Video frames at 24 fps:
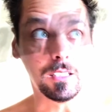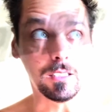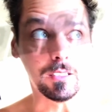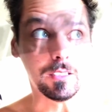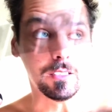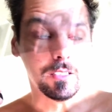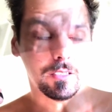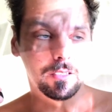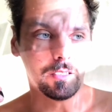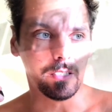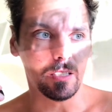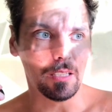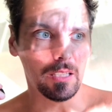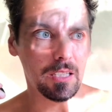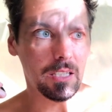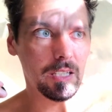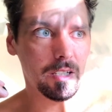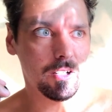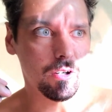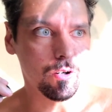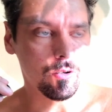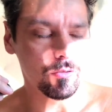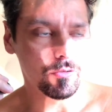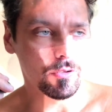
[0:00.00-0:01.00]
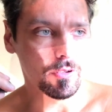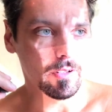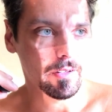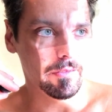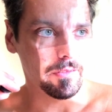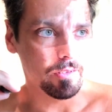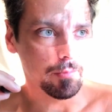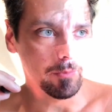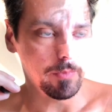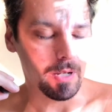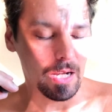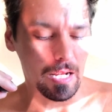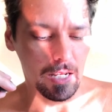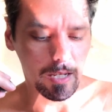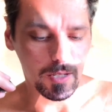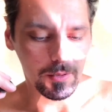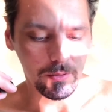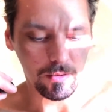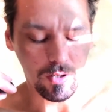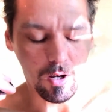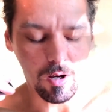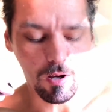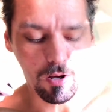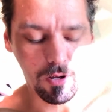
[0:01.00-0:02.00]
just ego driven
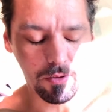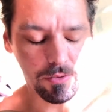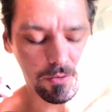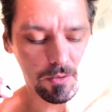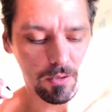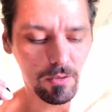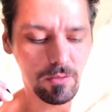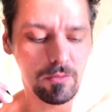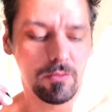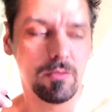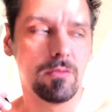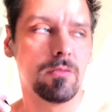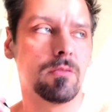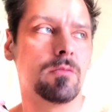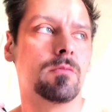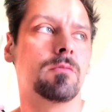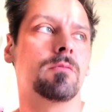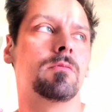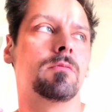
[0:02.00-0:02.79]
by authors